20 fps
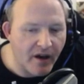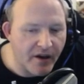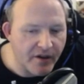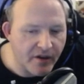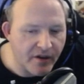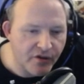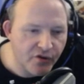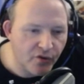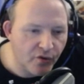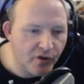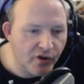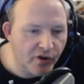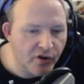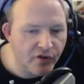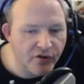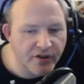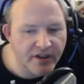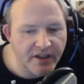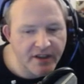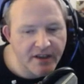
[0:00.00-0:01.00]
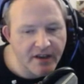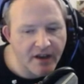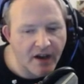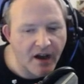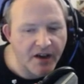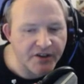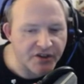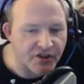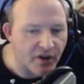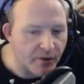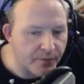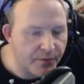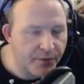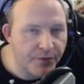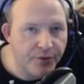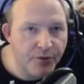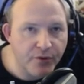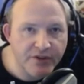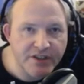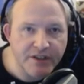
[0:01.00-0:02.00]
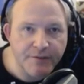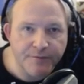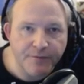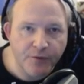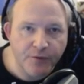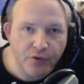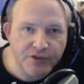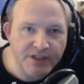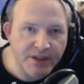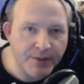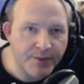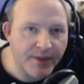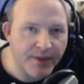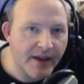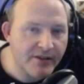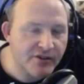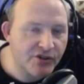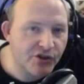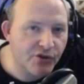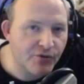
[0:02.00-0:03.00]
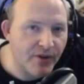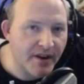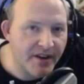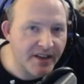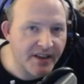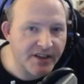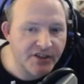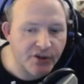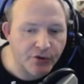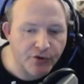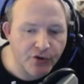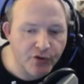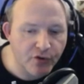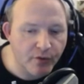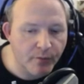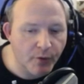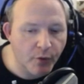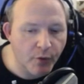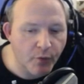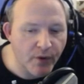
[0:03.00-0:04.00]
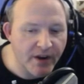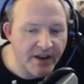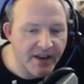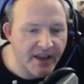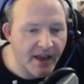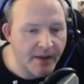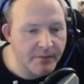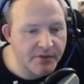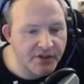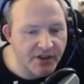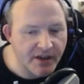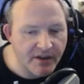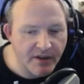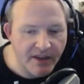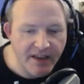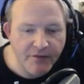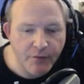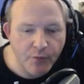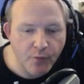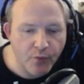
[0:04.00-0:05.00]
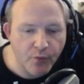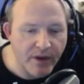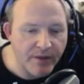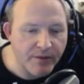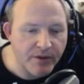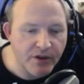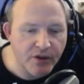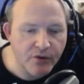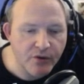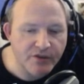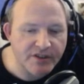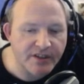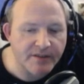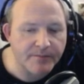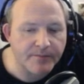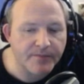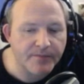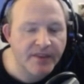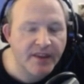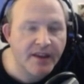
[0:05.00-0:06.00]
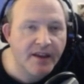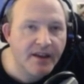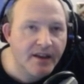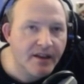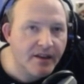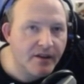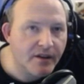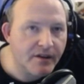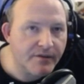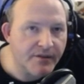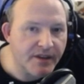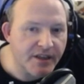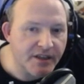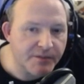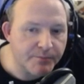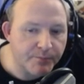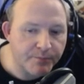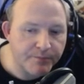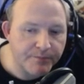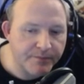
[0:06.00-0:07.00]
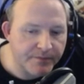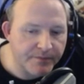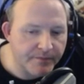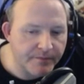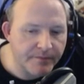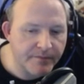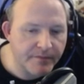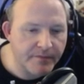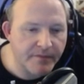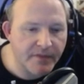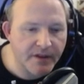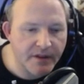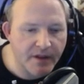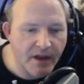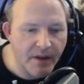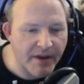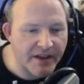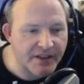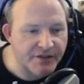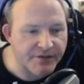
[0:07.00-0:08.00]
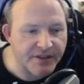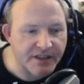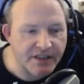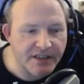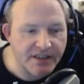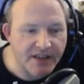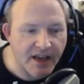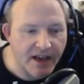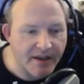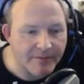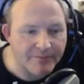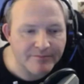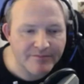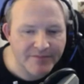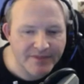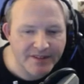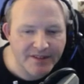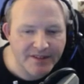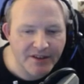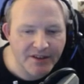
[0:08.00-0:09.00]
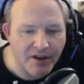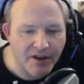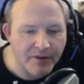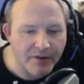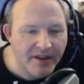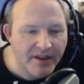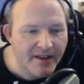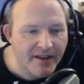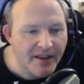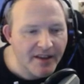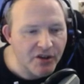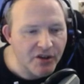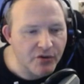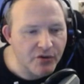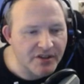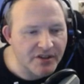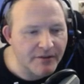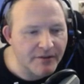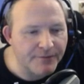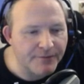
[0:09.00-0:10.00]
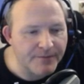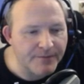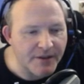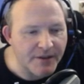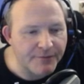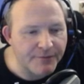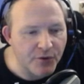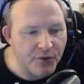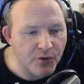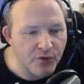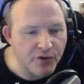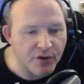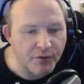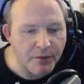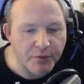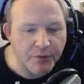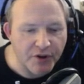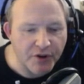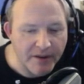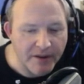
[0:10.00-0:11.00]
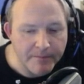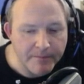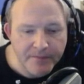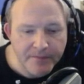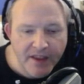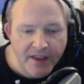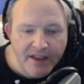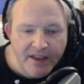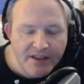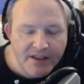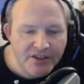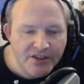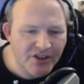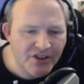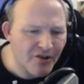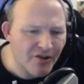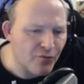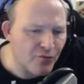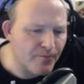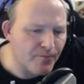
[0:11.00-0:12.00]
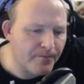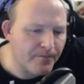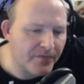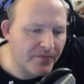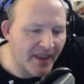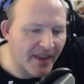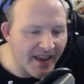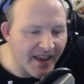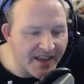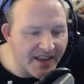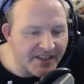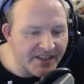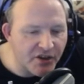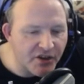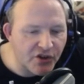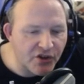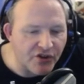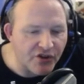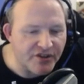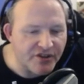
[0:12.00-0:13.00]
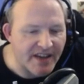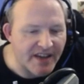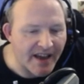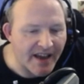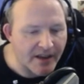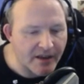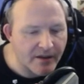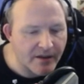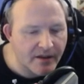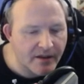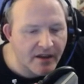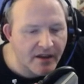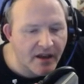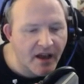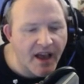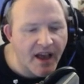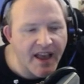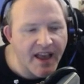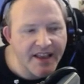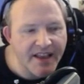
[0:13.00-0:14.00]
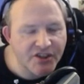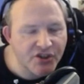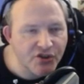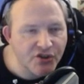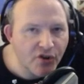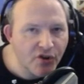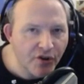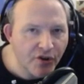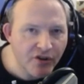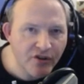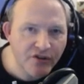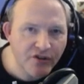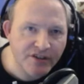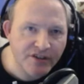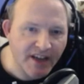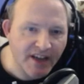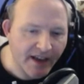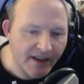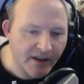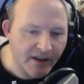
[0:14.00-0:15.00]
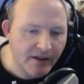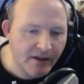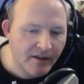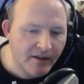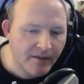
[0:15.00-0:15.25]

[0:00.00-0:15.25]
You're looking, I don't know, 30, 40,000 credits on a normal win games, even with using these amounts of, using the food that we put in. So, is it a good tank? It's not a good tank.